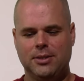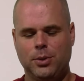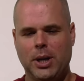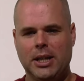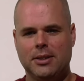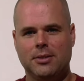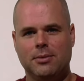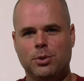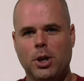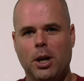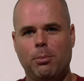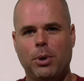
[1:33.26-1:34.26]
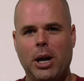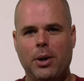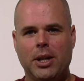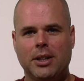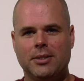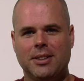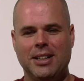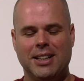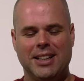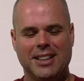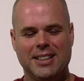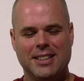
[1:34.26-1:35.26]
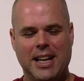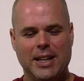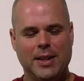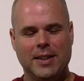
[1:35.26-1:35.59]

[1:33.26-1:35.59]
great John Browning design